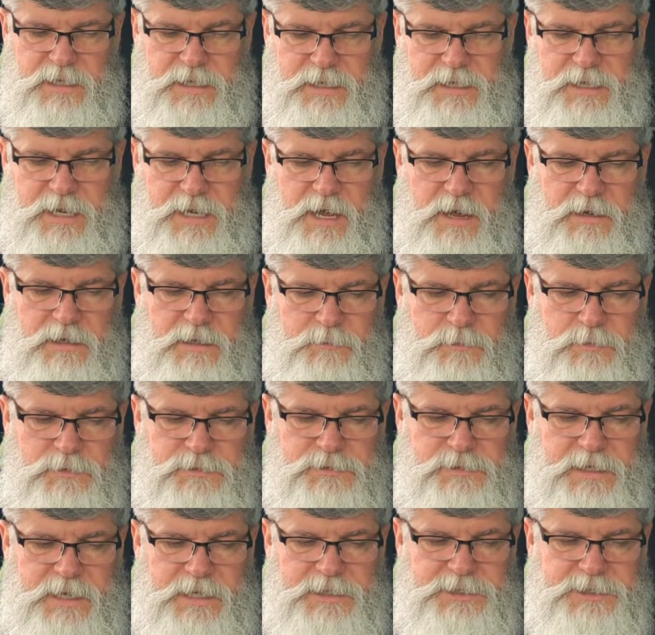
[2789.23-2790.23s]
Now,
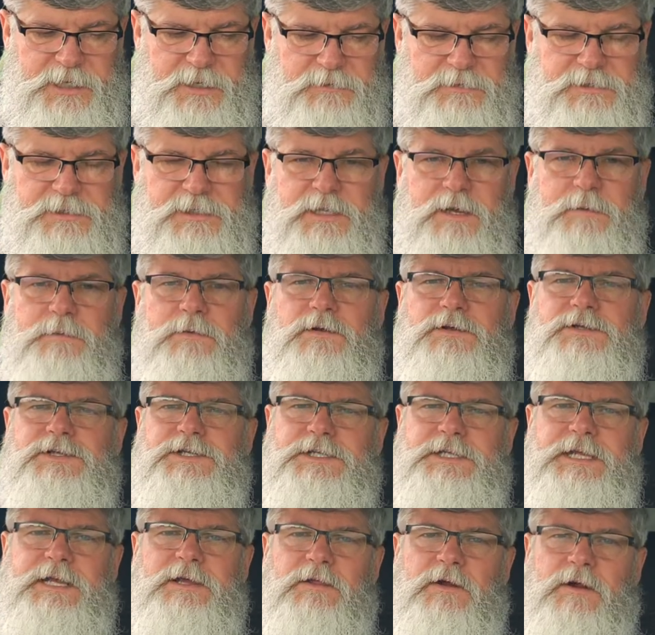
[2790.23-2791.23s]
liberals are not generous. Liberals
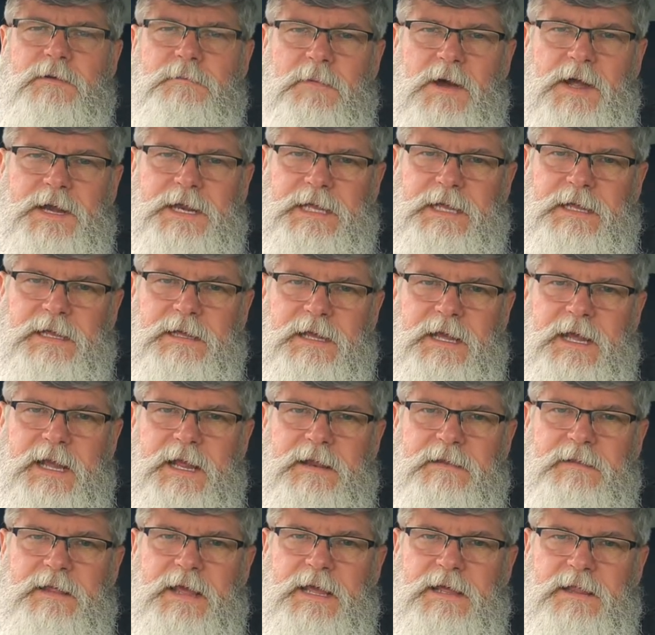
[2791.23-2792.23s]
steal our money,
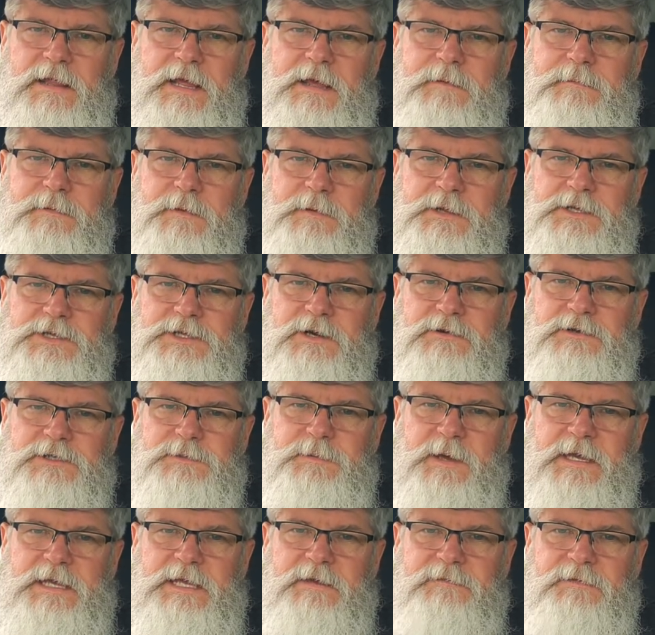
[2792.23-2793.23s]
and they claim to be generous
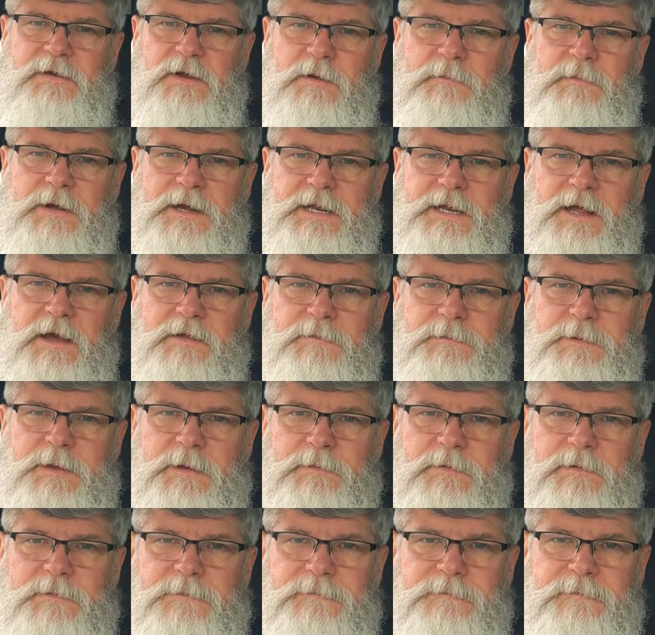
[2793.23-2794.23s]
by giving our money to other
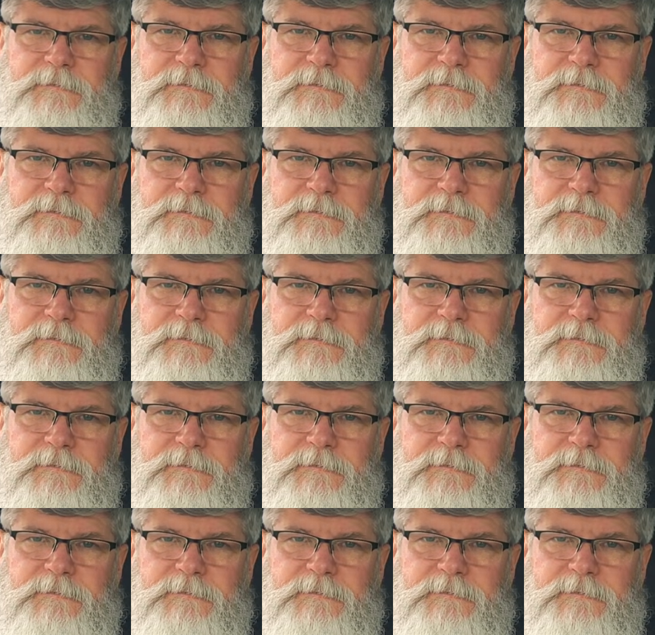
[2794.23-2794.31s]
people.